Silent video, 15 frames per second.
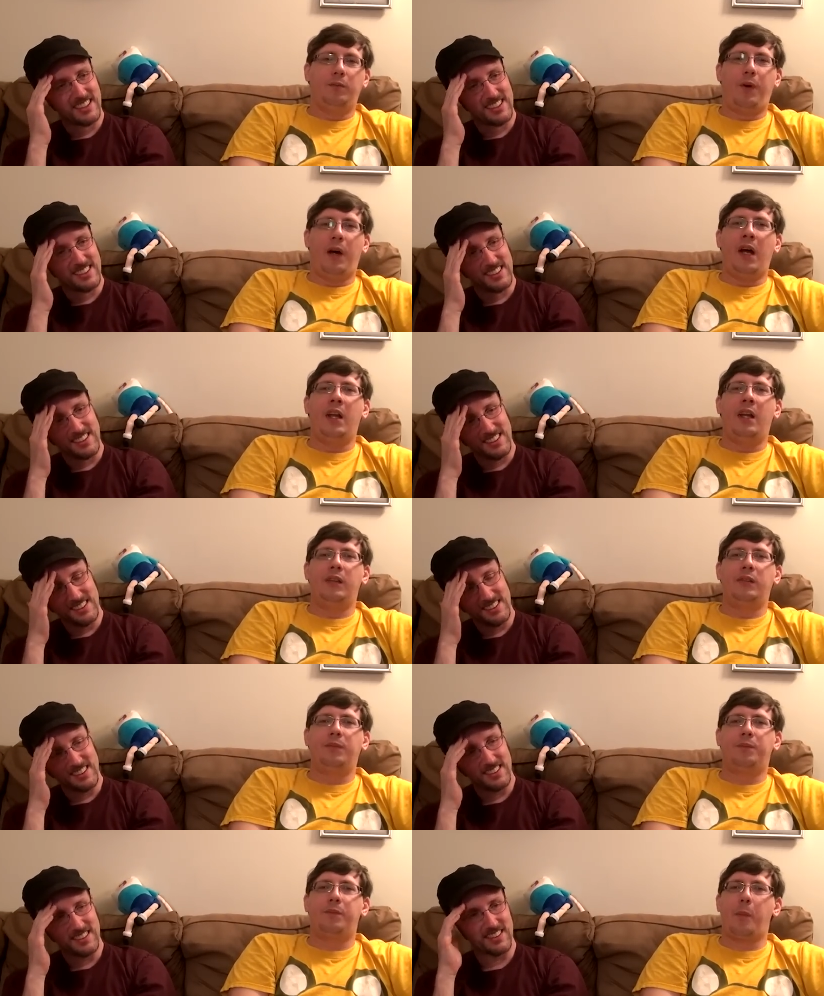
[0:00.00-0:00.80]

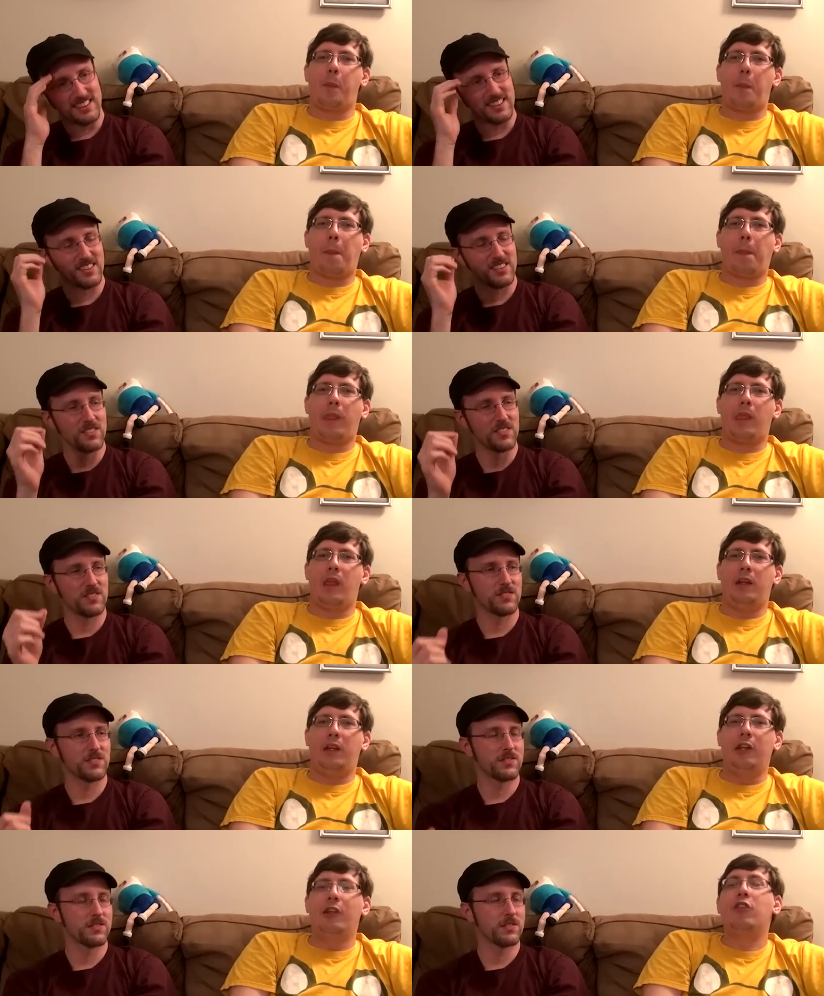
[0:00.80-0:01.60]
Speaker 1: but
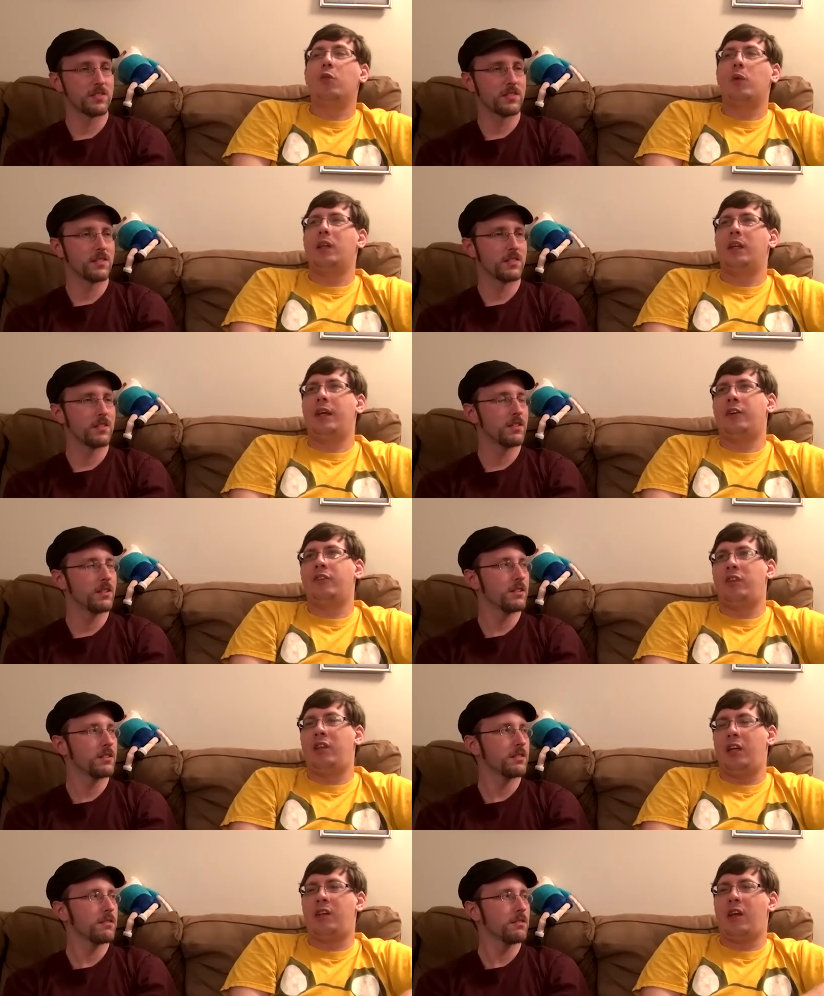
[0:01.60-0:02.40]
this is one thing I'll
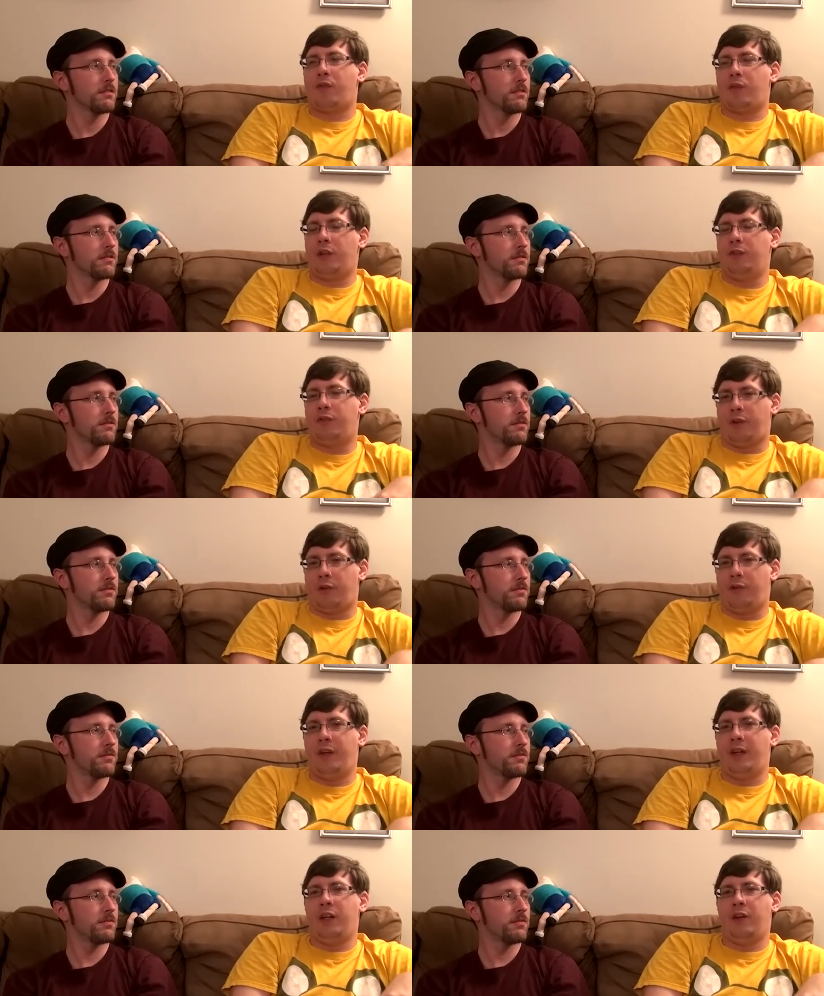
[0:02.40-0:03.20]
say definitely for
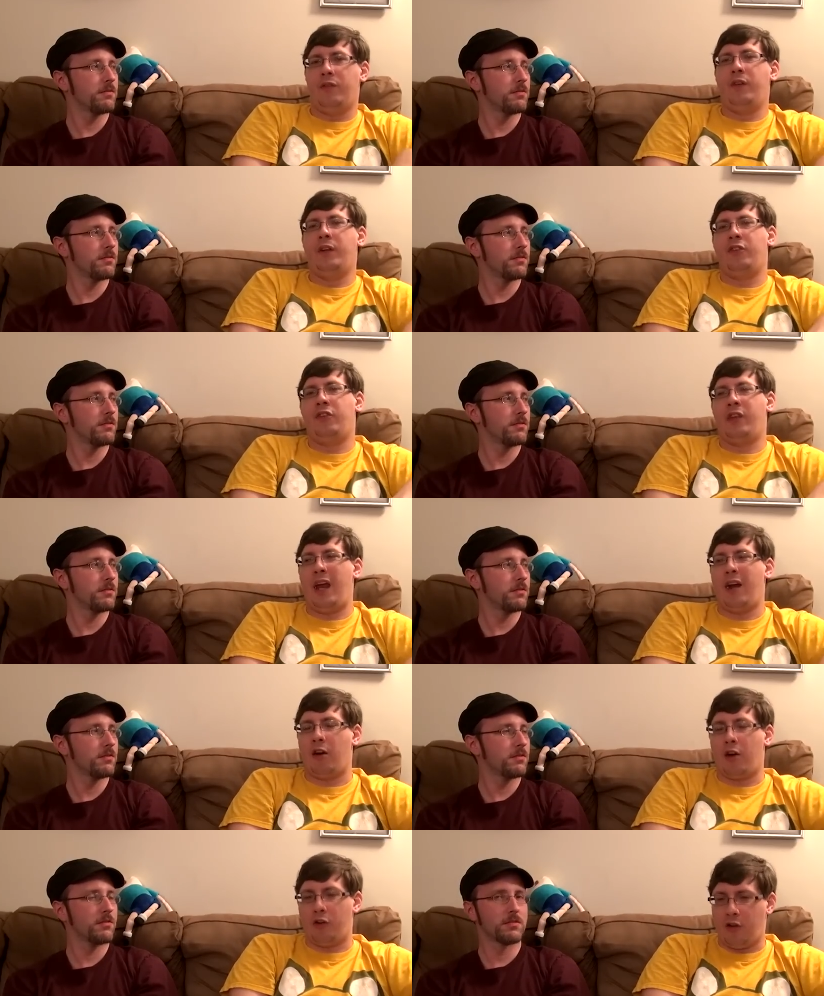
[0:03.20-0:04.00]
Finn and Finn's
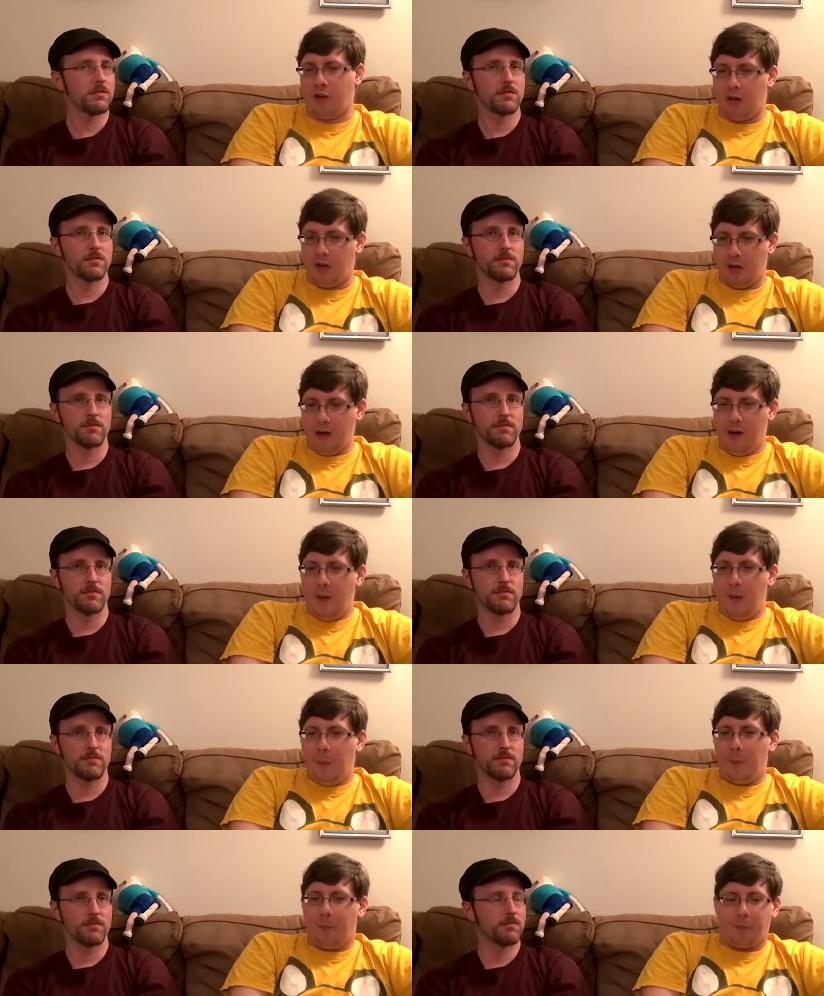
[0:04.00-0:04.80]
character.
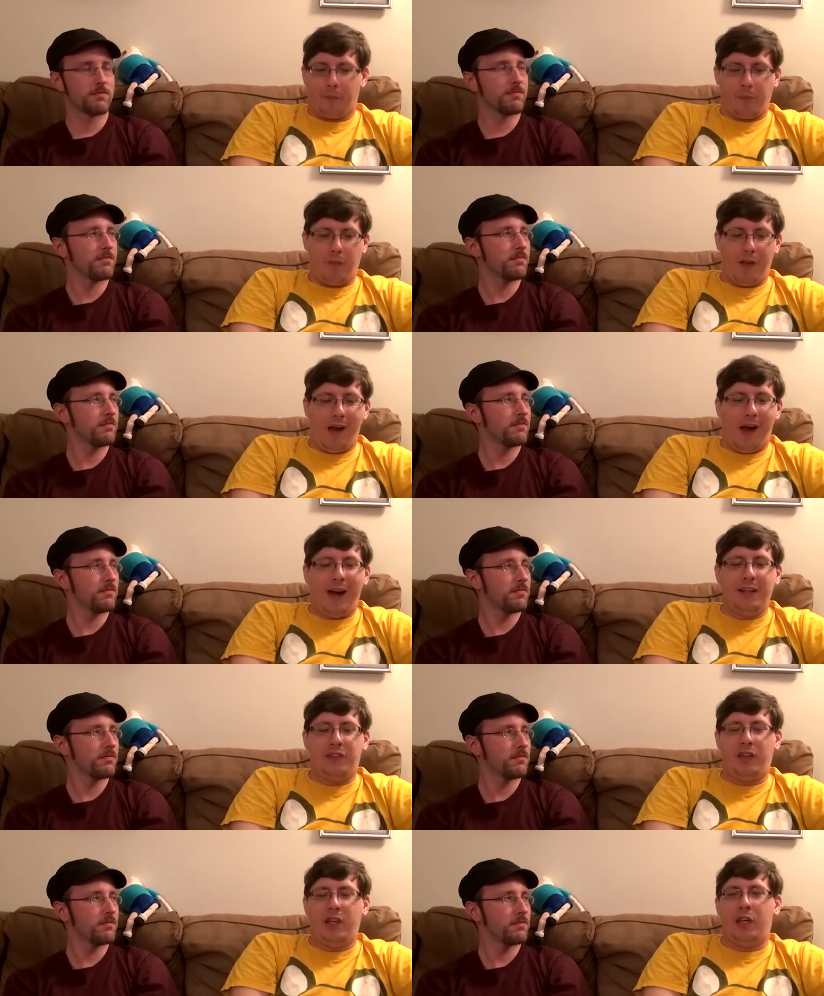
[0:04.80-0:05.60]

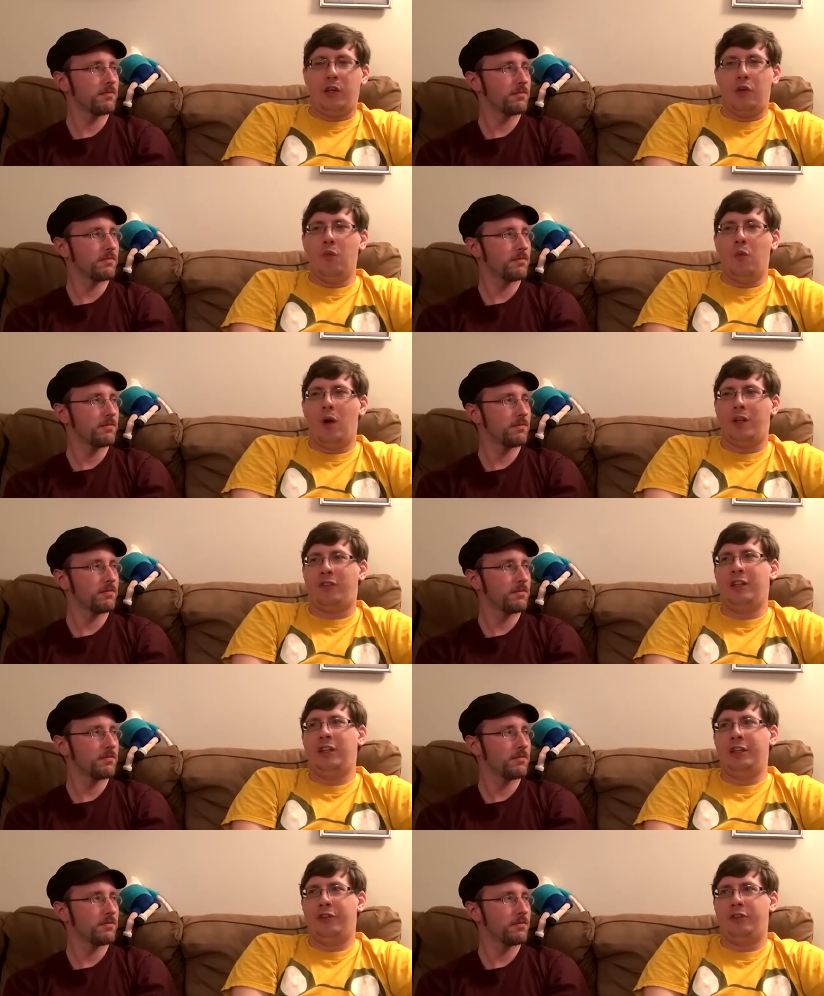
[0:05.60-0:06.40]
Ice King, who
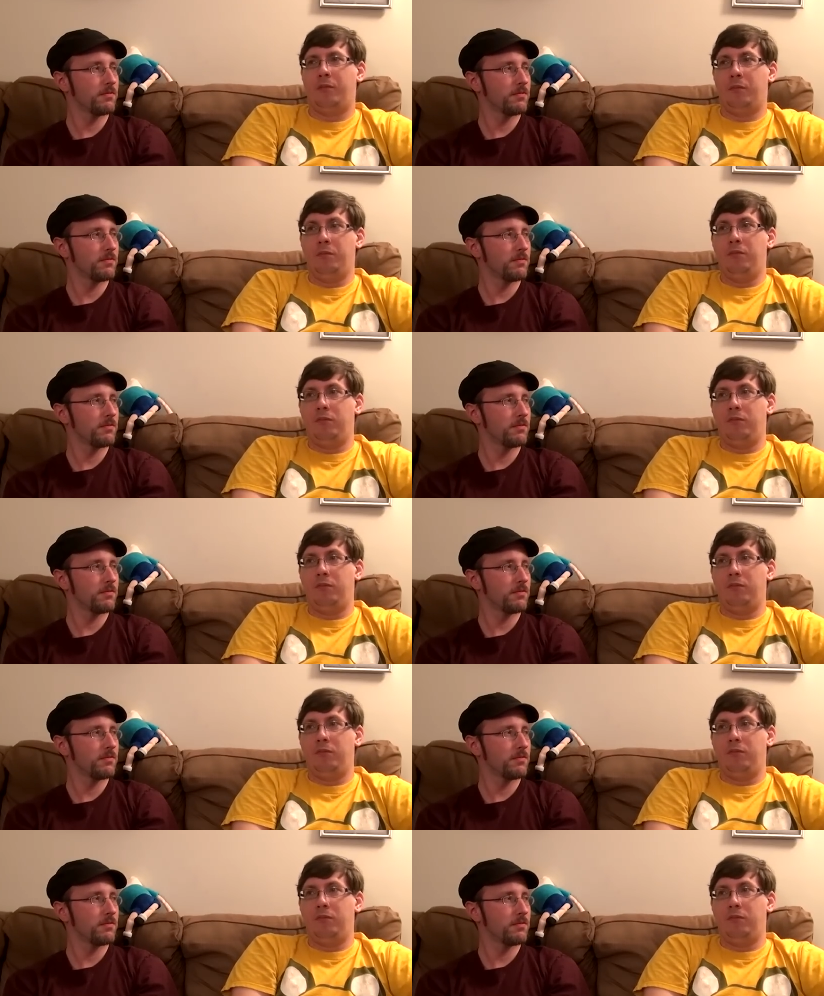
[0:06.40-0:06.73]
was his